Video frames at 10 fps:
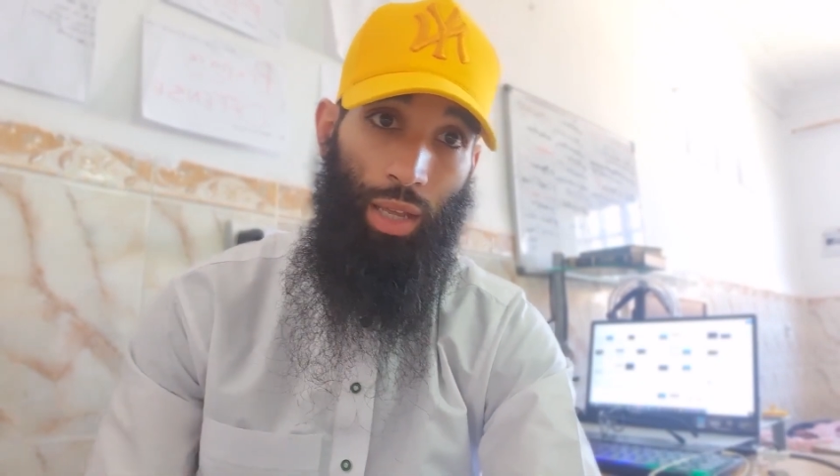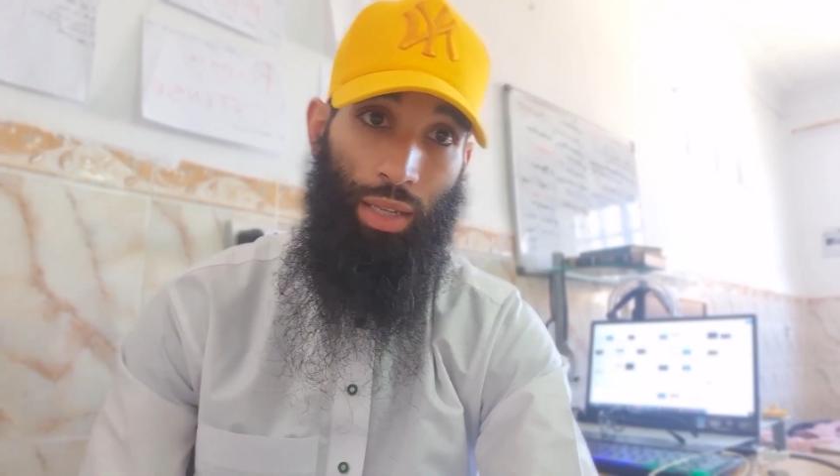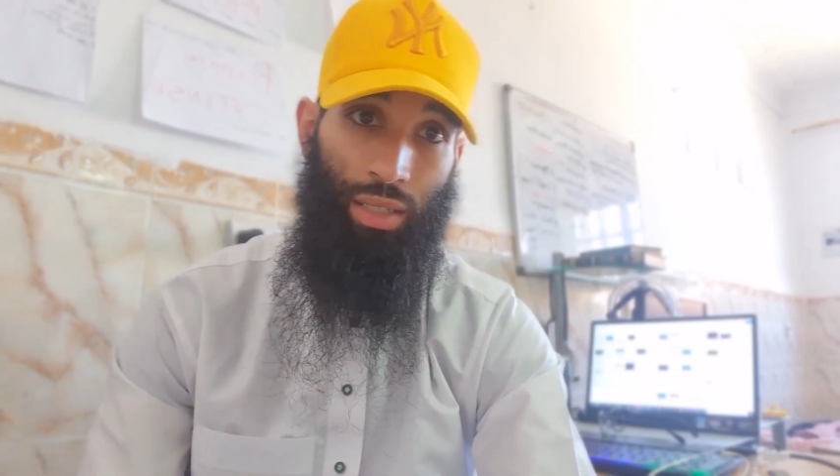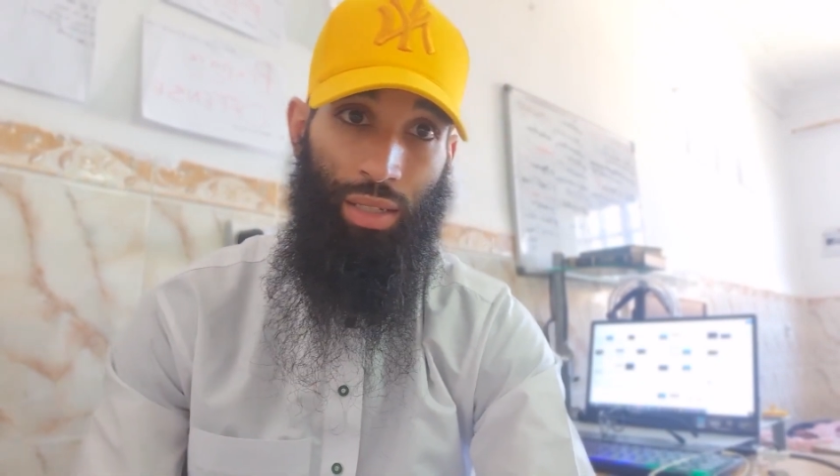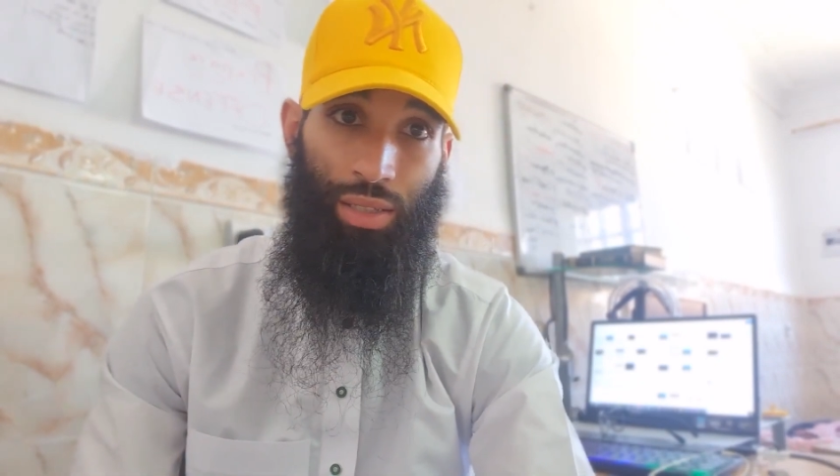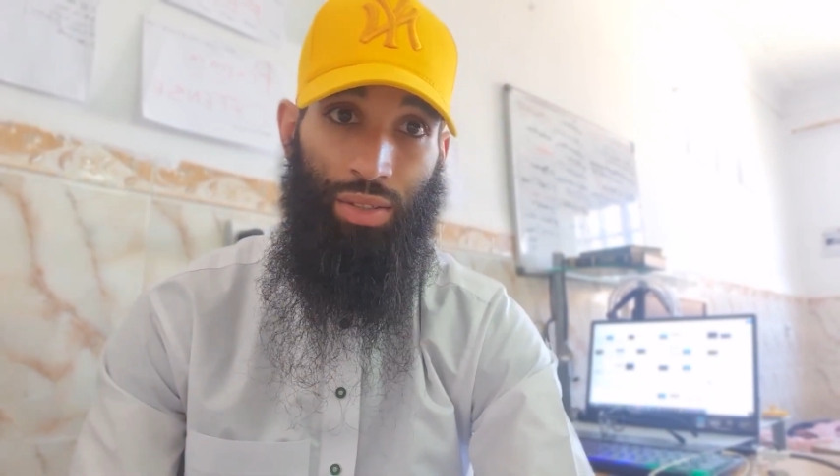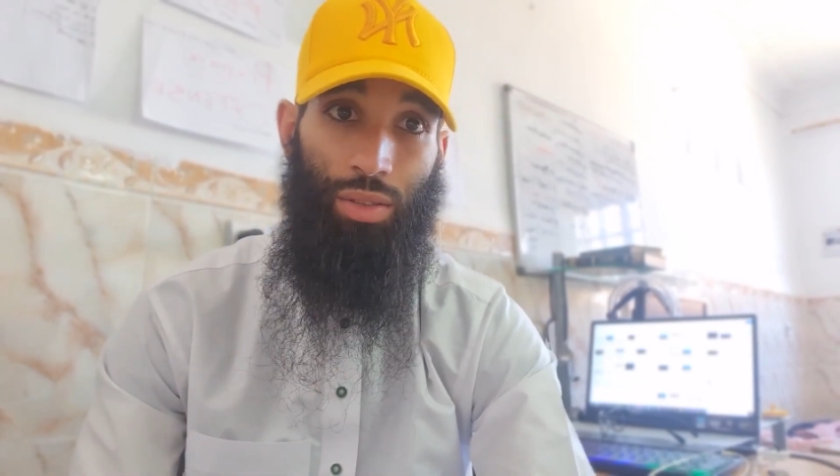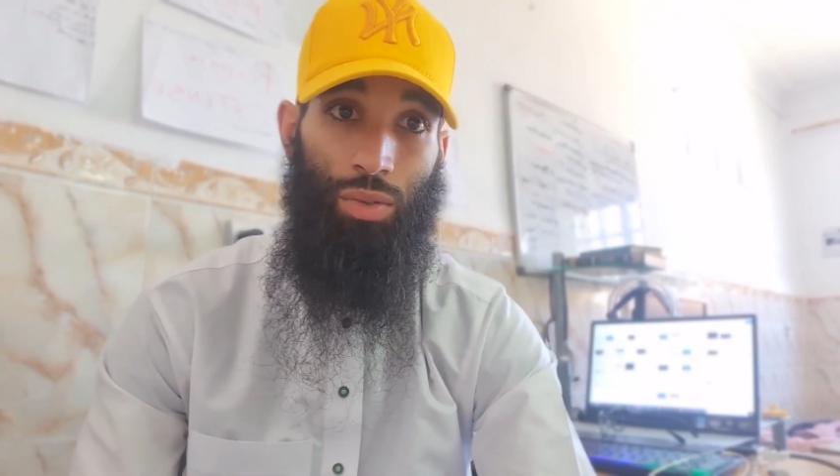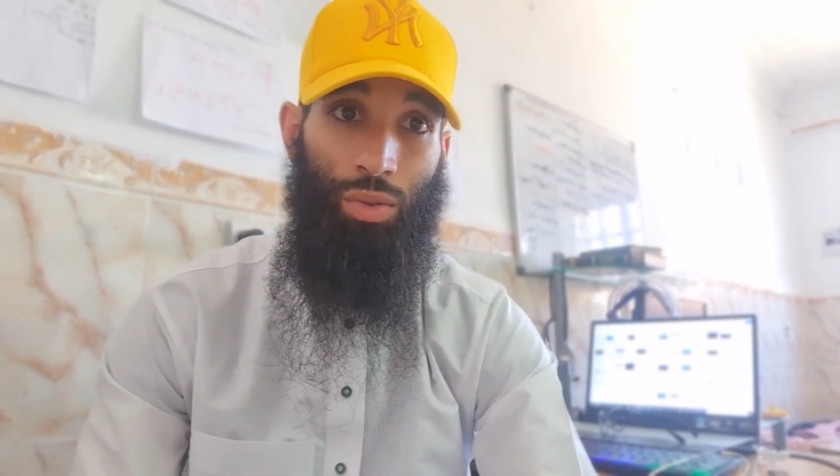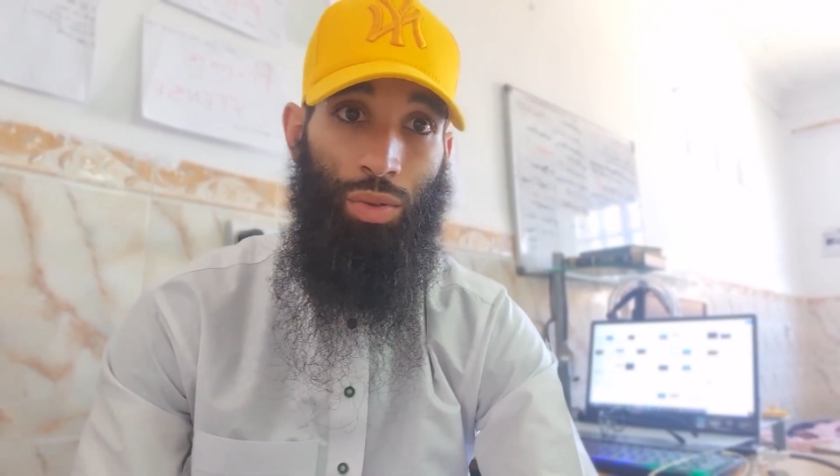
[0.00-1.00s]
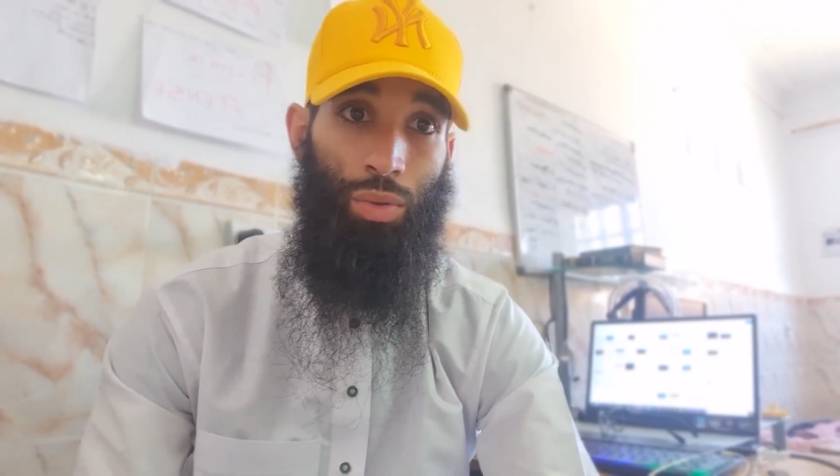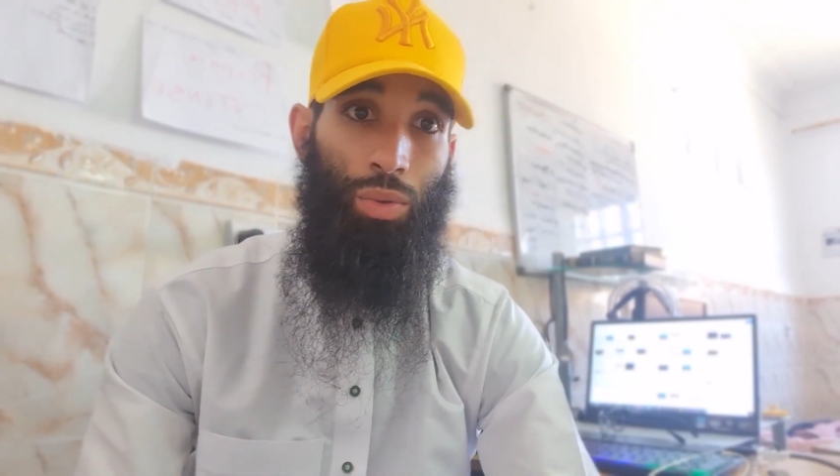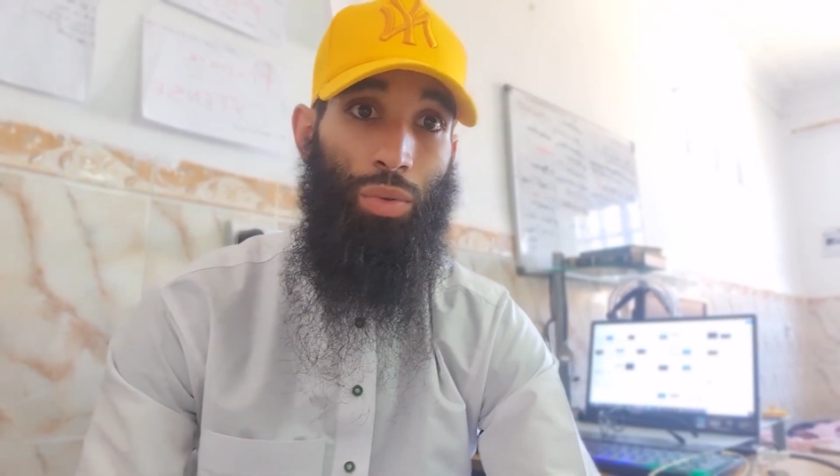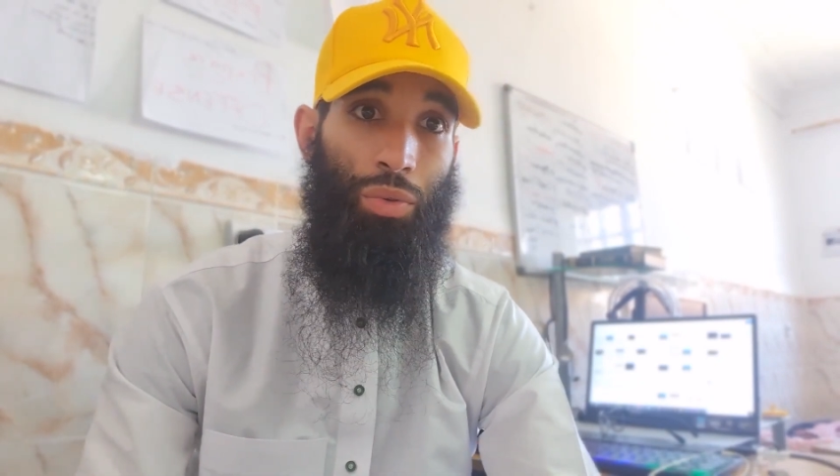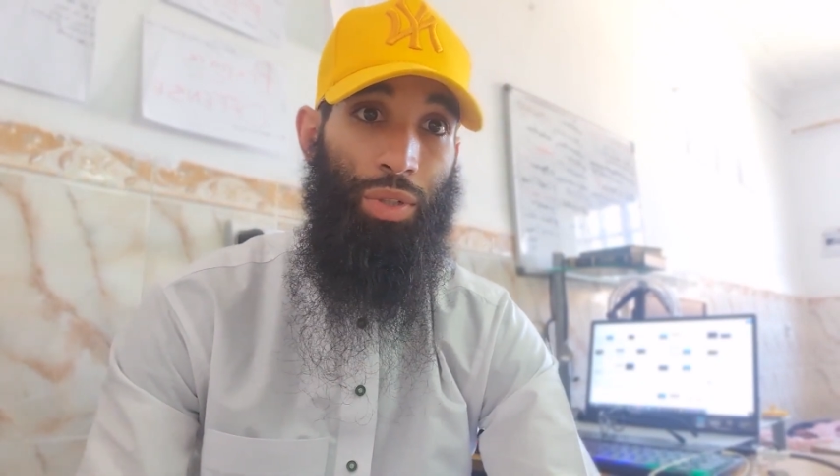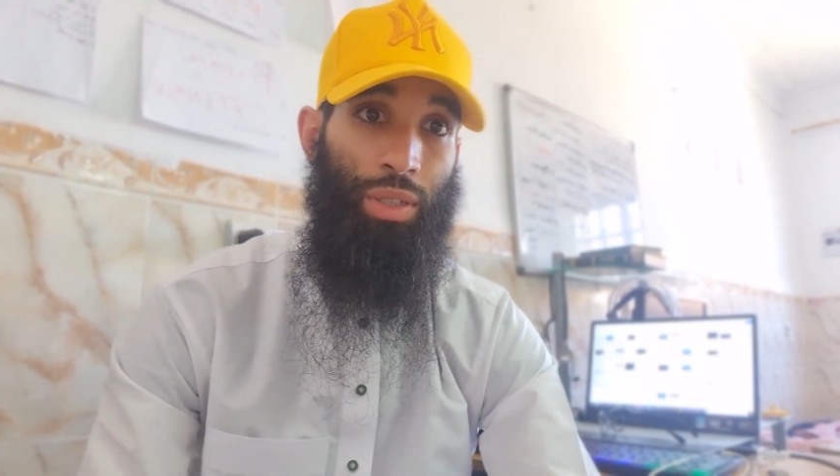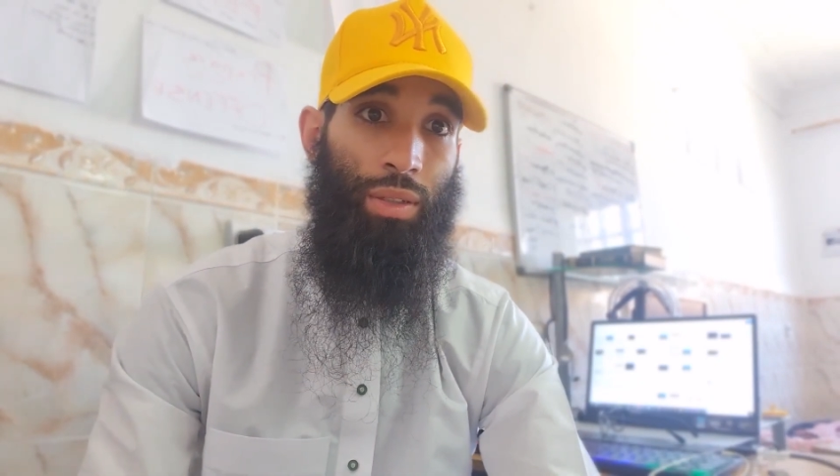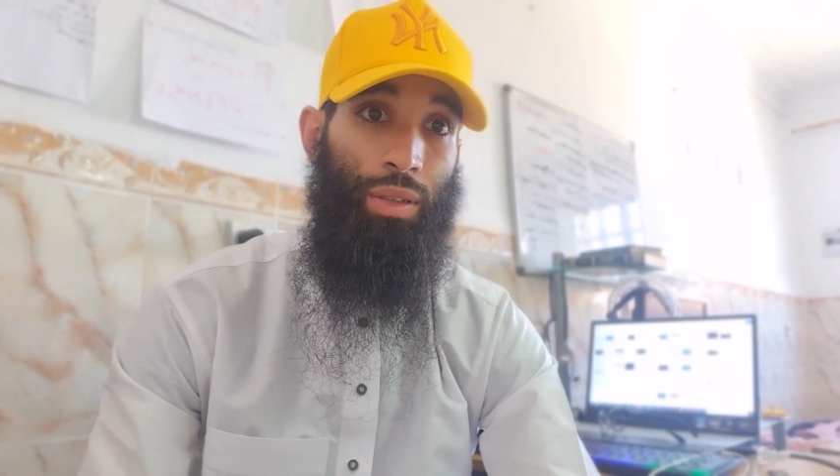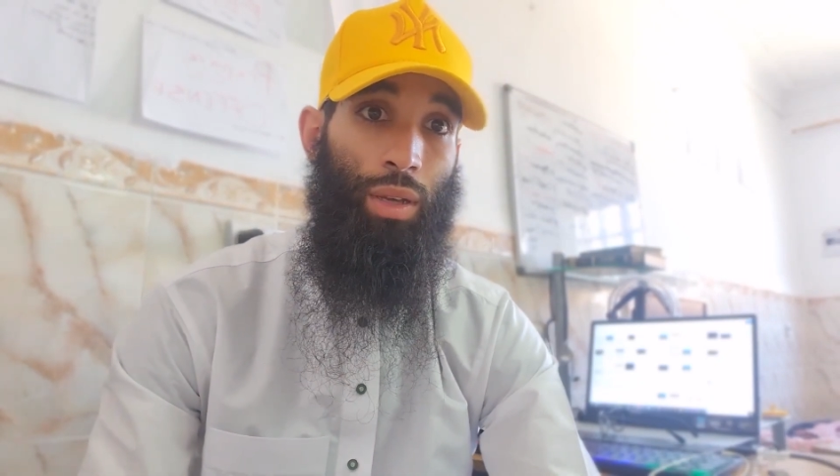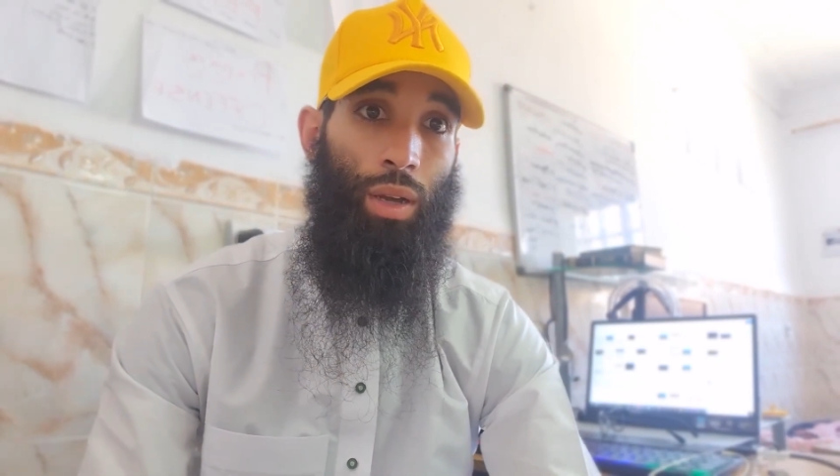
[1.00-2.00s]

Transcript: is to read